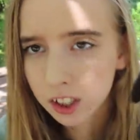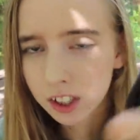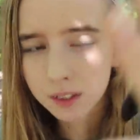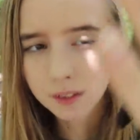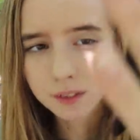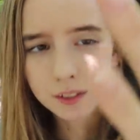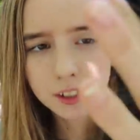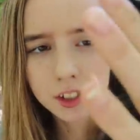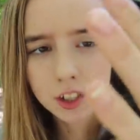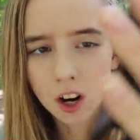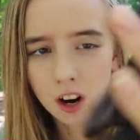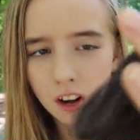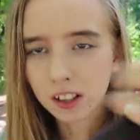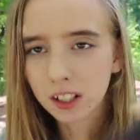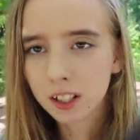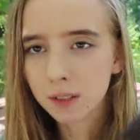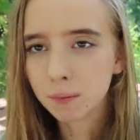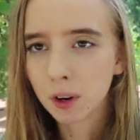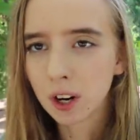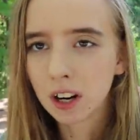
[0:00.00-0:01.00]
just
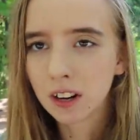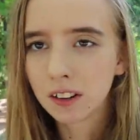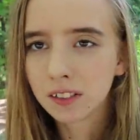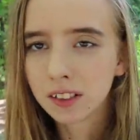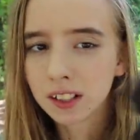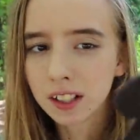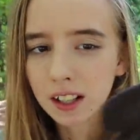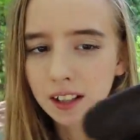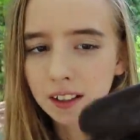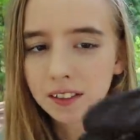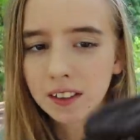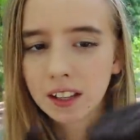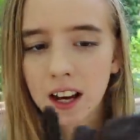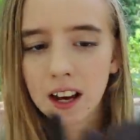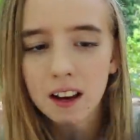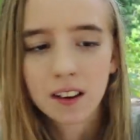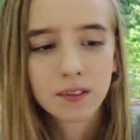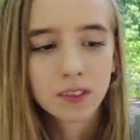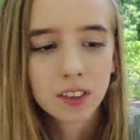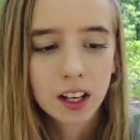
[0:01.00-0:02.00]
chocolate brown and they
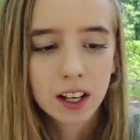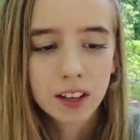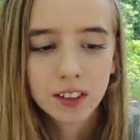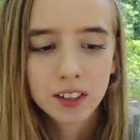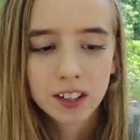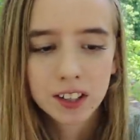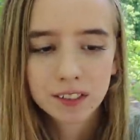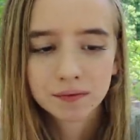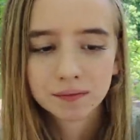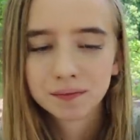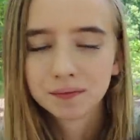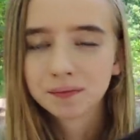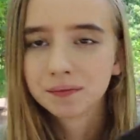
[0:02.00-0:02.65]
have leather